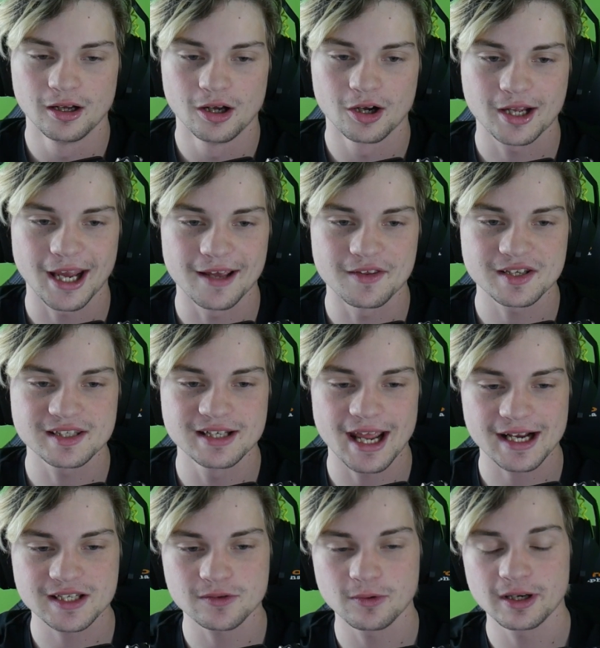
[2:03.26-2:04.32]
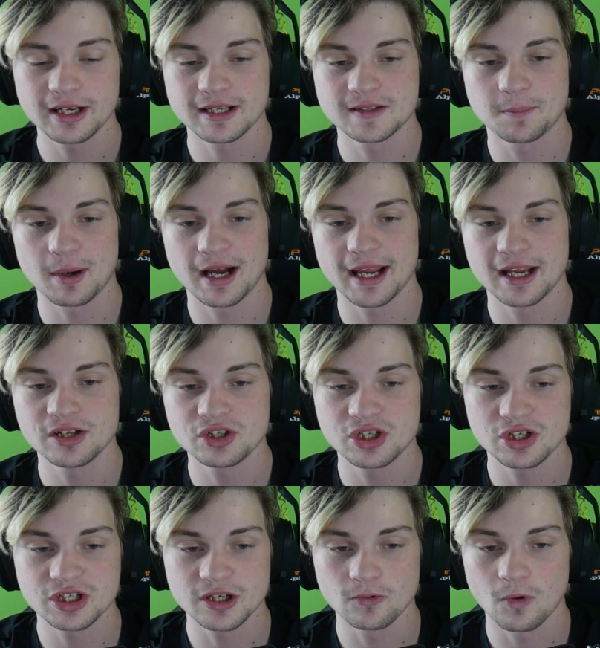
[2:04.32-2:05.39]
Okay, this next one is by
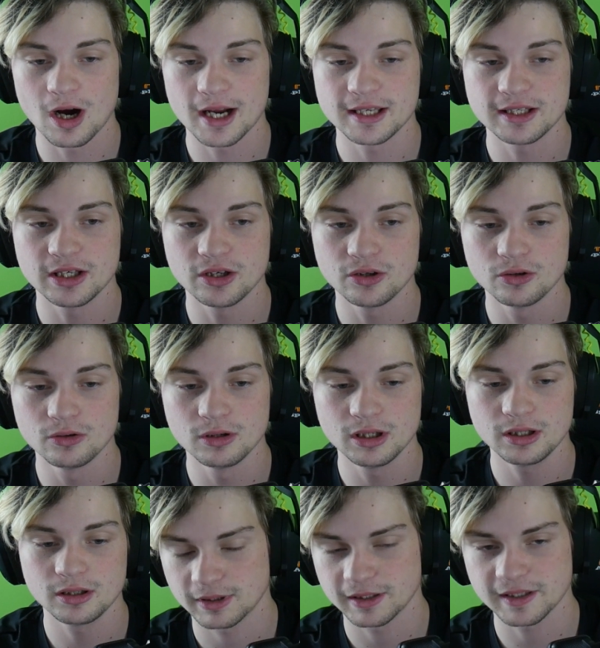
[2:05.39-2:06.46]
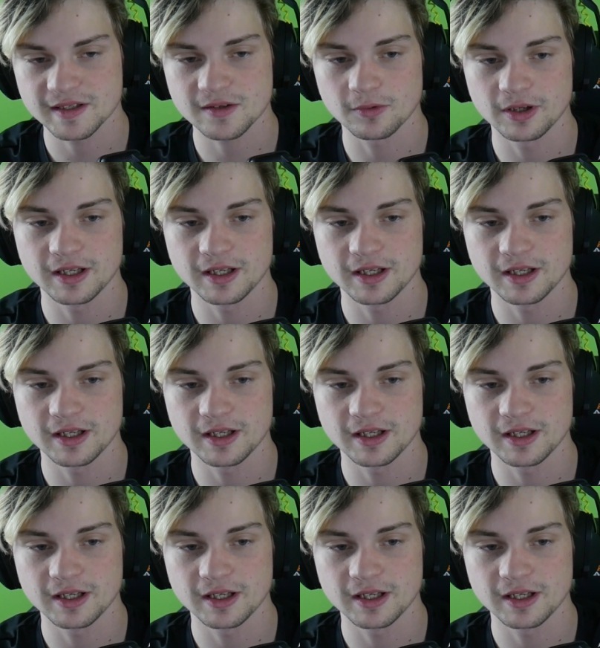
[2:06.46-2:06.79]
NGGYU, and this one